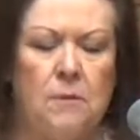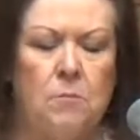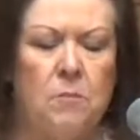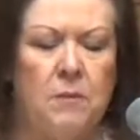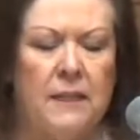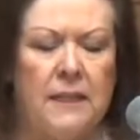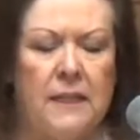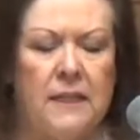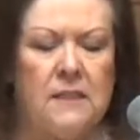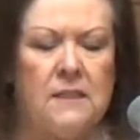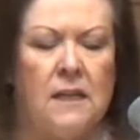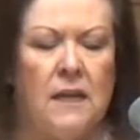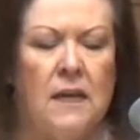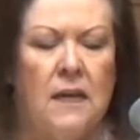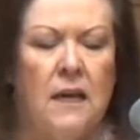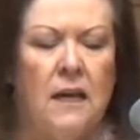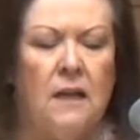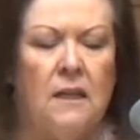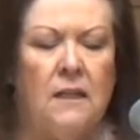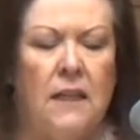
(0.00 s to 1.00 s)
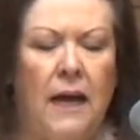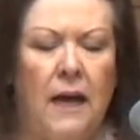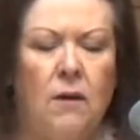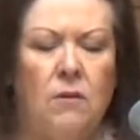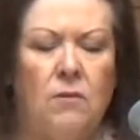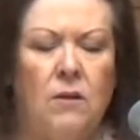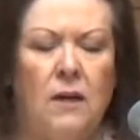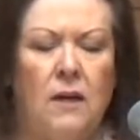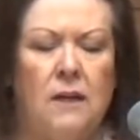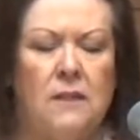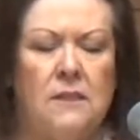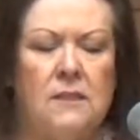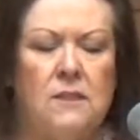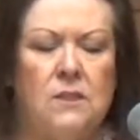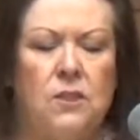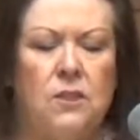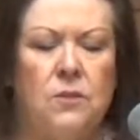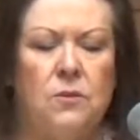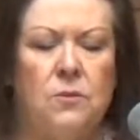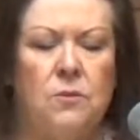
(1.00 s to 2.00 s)
And please allow us
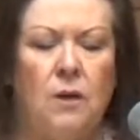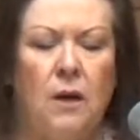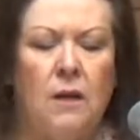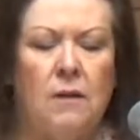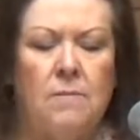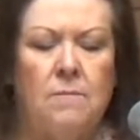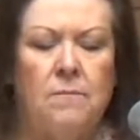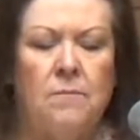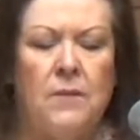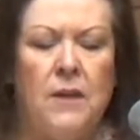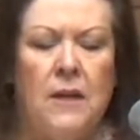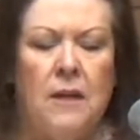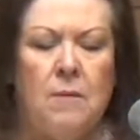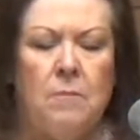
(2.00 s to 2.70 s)
to um,